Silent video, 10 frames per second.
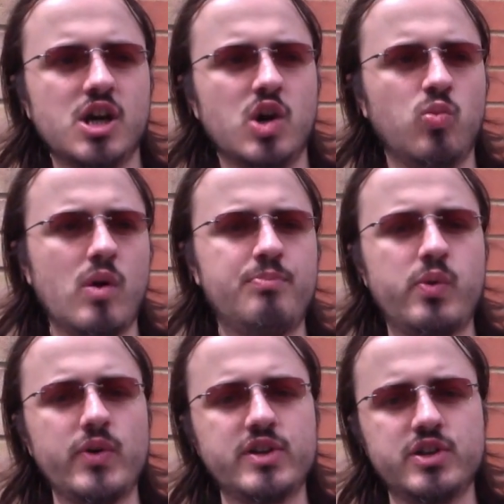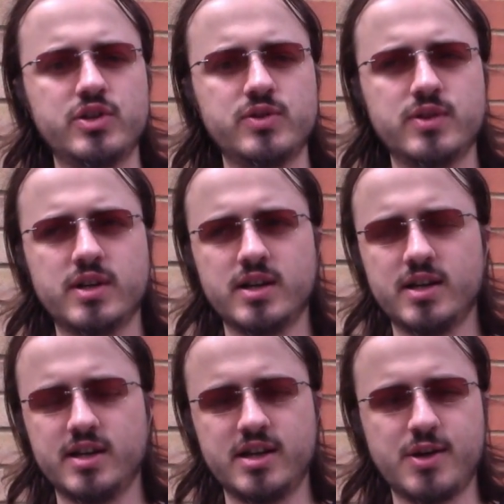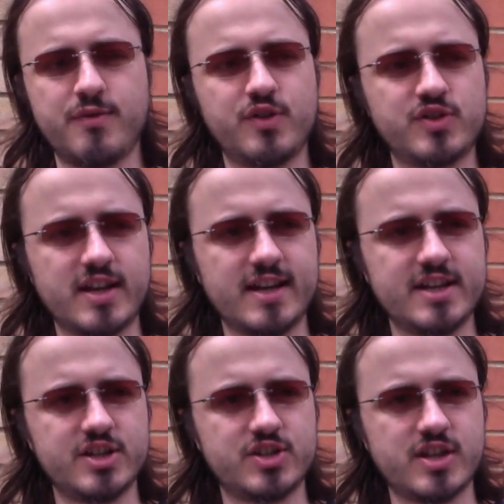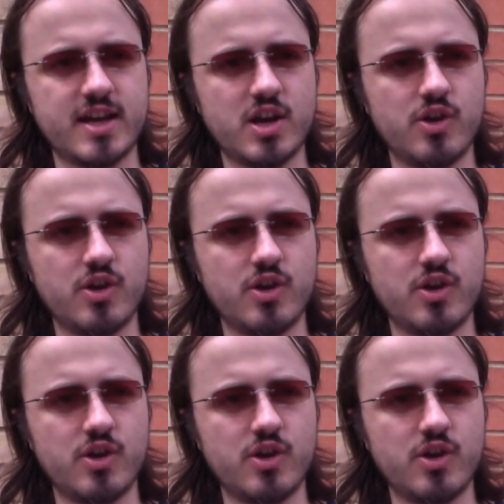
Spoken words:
At what point do you, if you suddenly just say,